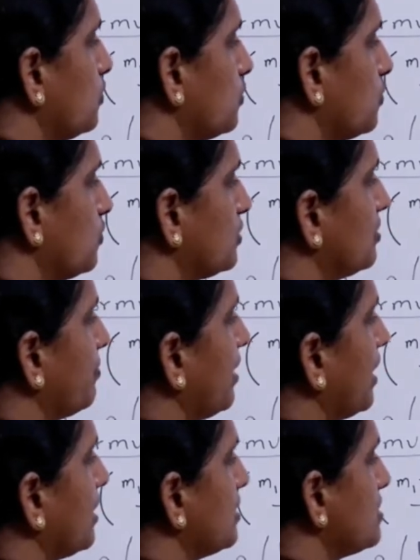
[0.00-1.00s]
close the
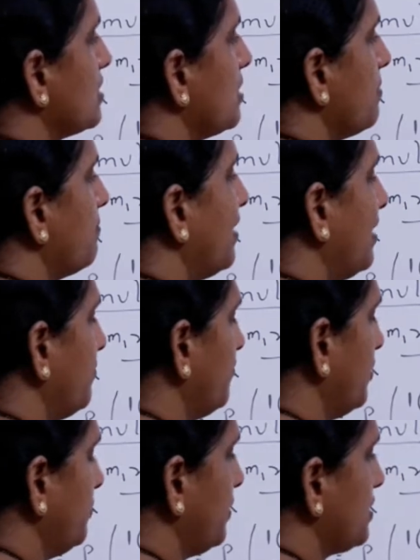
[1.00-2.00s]
brackets, by
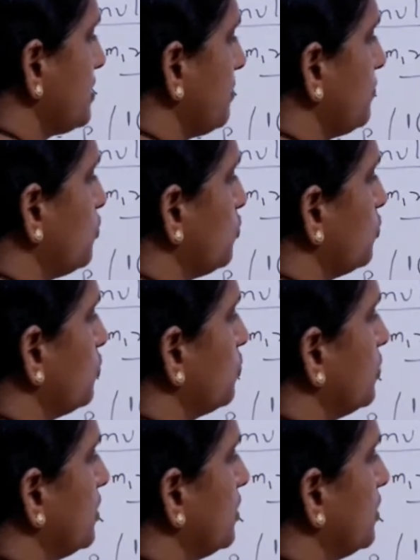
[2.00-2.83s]
m1 plus m2,